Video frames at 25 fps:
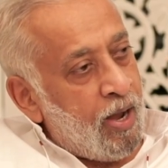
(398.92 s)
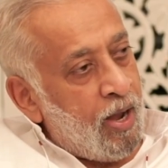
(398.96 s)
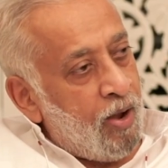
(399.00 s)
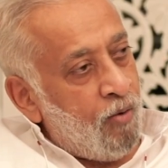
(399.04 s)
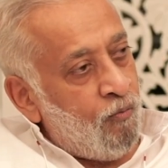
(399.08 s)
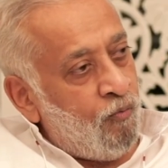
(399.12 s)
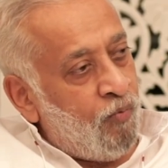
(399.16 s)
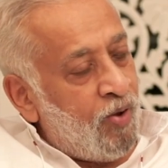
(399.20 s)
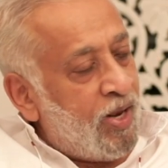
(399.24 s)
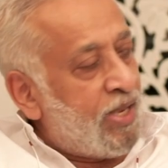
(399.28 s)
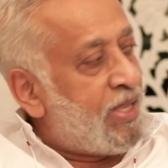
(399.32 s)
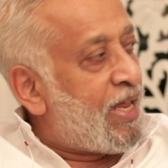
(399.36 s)

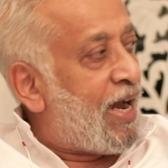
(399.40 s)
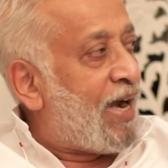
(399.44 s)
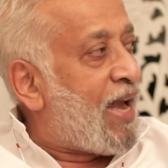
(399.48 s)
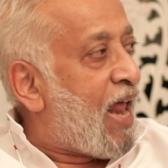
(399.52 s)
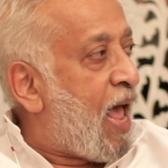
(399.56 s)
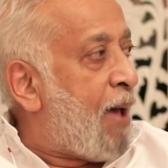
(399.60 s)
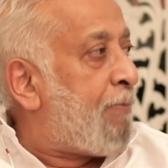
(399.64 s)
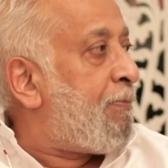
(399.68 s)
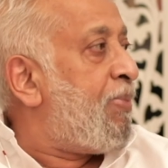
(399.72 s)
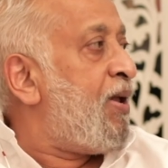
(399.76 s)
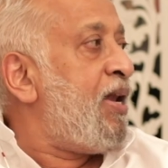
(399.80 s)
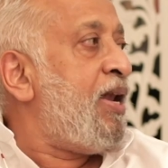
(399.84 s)
will that
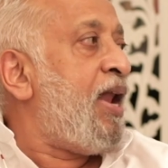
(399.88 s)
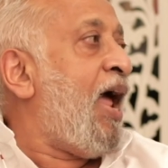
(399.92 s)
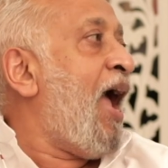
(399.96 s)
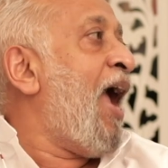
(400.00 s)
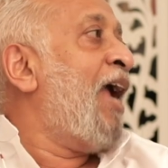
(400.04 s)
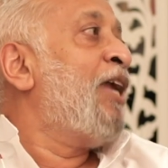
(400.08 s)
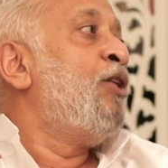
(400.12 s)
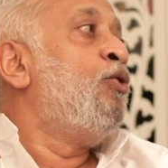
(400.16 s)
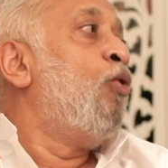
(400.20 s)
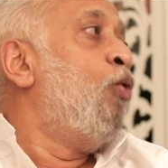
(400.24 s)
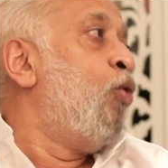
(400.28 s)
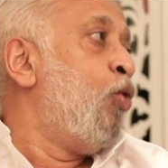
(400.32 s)
happen?
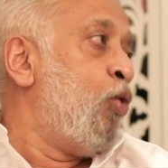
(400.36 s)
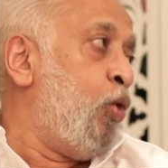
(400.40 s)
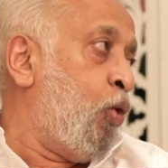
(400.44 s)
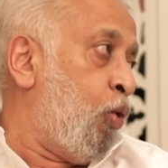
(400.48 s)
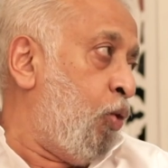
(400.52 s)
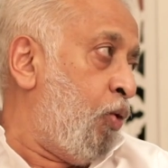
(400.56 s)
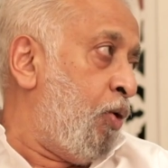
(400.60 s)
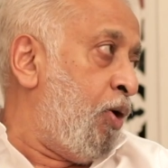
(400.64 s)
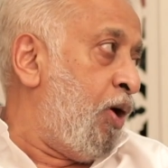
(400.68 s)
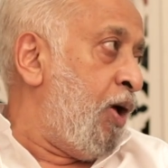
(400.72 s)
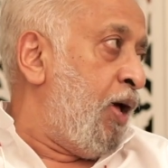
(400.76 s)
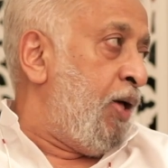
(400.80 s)
I don't know.
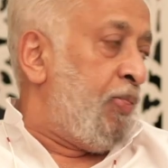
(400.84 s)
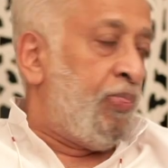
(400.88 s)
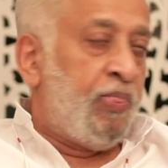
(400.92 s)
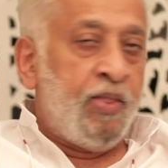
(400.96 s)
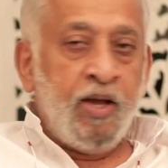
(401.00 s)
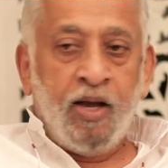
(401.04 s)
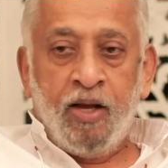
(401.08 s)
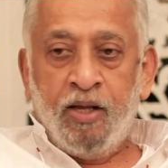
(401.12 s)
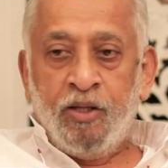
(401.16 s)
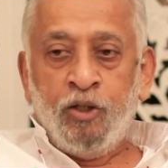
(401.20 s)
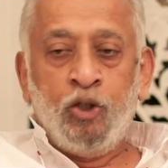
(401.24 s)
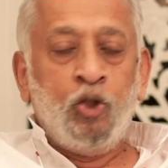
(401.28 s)

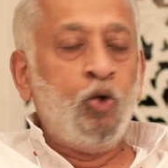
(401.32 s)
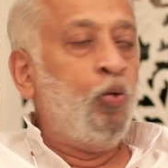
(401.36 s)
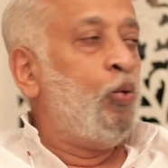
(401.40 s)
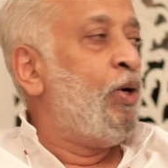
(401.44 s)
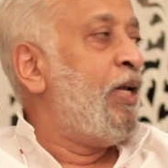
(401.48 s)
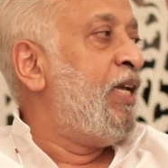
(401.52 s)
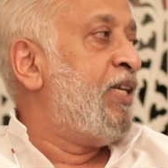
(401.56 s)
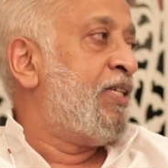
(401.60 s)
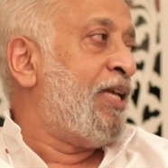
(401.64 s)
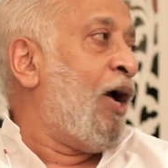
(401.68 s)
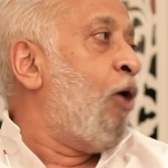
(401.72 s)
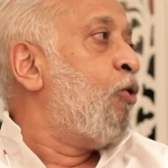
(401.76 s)
The
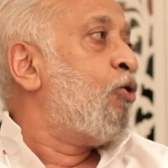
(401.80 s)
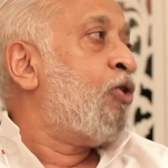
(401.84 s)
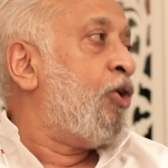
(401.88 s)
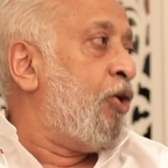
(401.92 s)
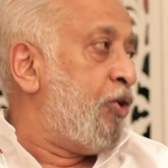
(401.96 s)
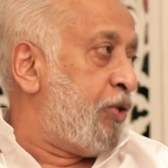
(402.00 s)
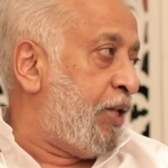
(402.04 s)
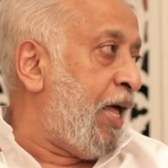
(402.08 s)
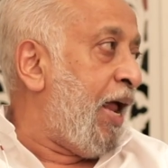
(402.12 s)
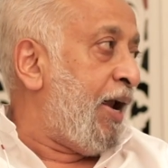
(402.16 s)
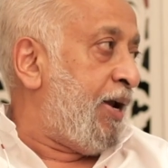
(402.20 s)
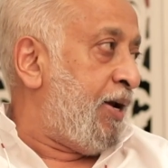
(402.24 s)
jury is out
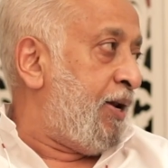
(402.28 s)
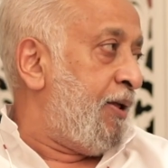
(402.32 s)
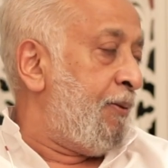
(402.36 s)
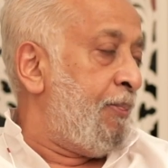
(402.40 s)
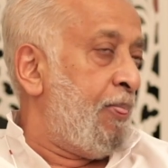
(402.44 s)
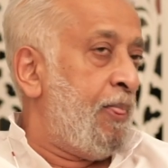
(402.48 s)
on that.